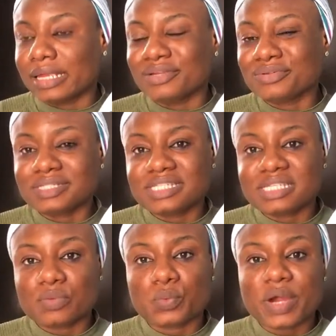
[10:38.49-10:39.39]
you know, this
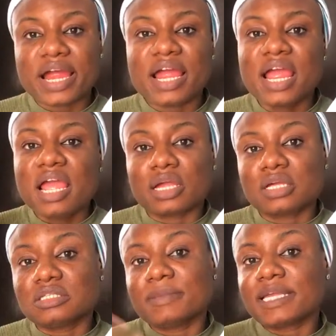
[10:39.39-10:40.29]
thing where a
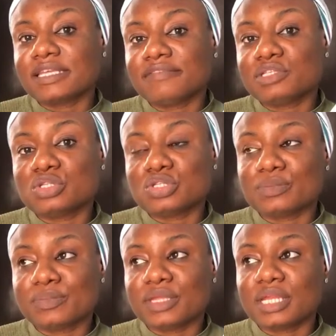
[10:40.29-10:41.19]
customer gives you
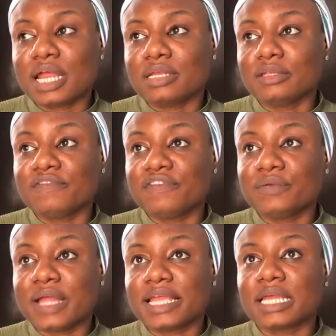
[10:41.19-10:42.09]
something and you feel
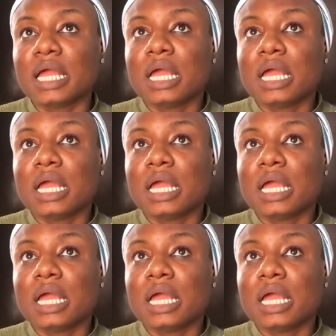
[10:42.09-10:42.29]
like,